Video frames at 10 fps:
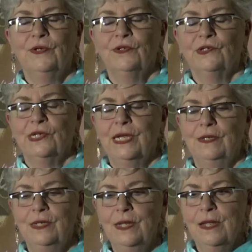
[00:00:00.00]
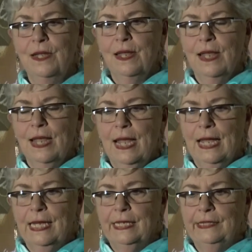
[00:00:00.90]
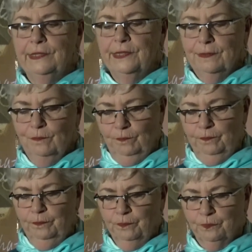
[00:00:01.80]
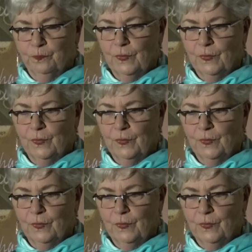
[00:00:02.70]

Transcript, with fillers: years now. And am